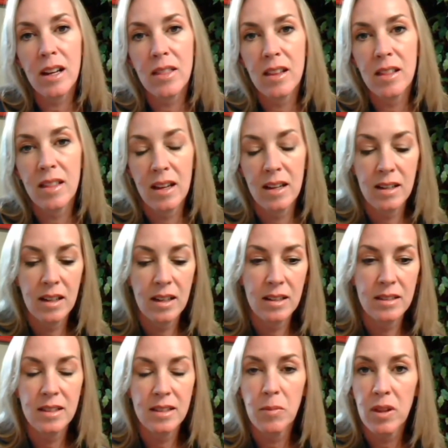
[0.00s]
I think that
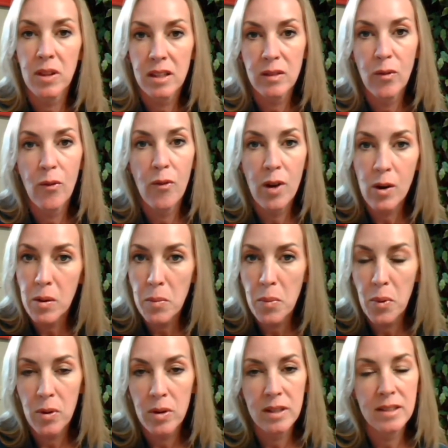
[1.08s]
is something that's very
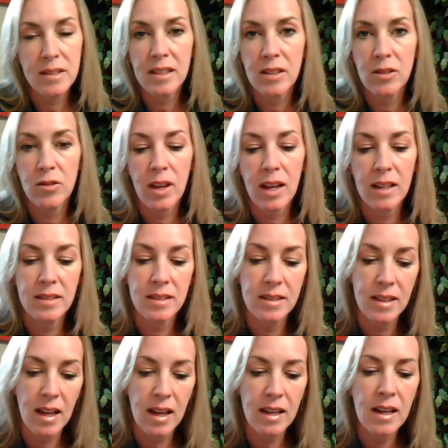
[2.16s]
important in single case
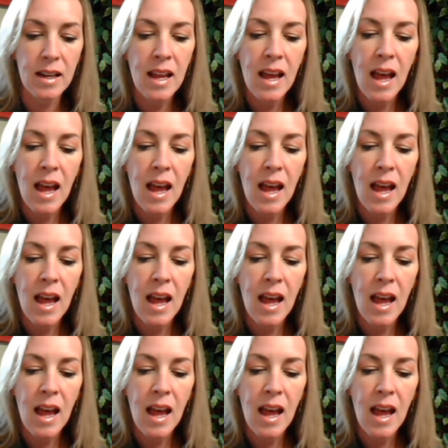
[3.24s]
design,